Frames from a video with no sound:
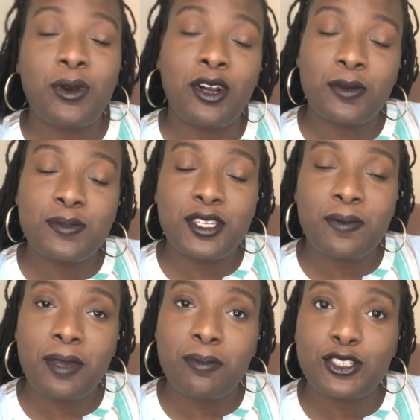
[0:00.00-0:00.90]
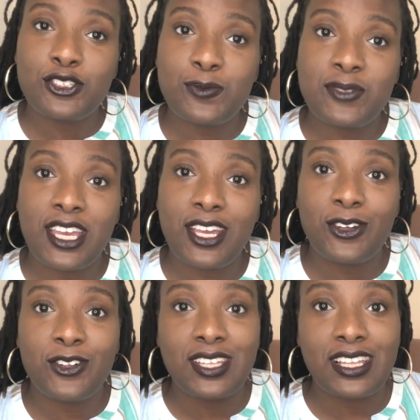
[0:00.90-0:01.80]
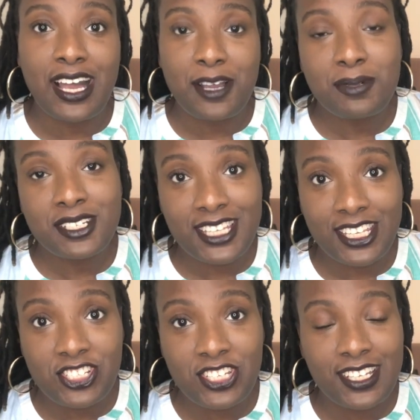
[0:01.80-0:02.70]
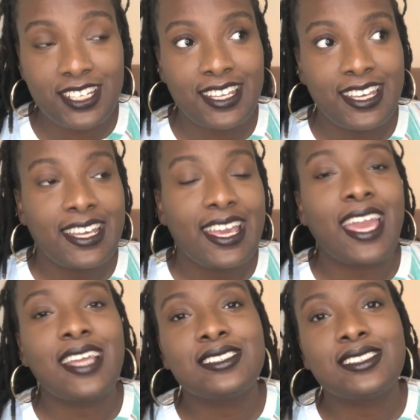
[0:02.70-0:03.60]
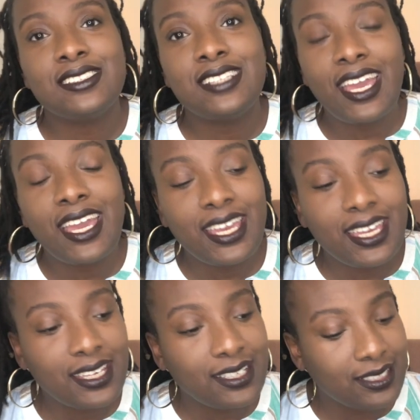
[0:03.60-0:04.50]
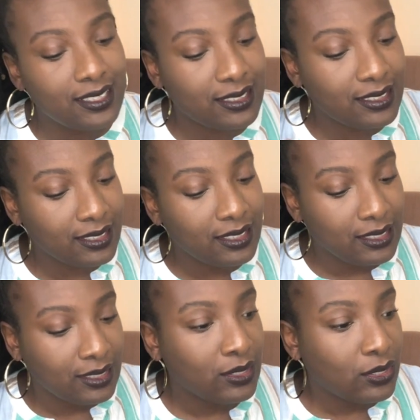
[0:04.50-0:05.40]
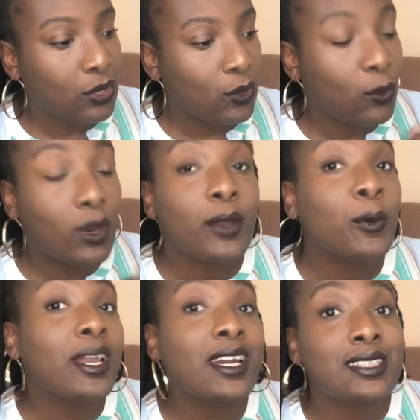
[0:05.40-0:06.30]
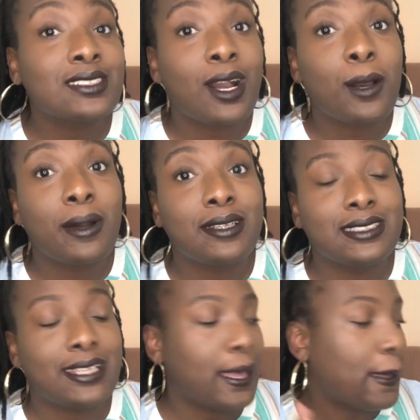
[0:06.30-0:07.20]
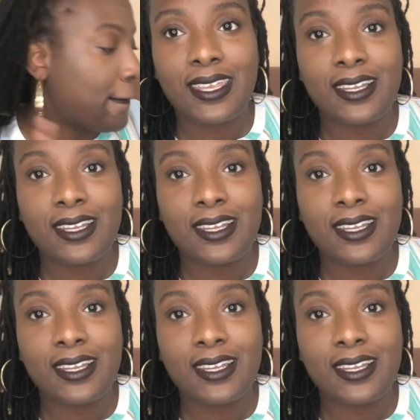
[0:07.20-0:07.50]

welcome to my booktube channel, The Lock Booktician, and today, what are we going to talk about today?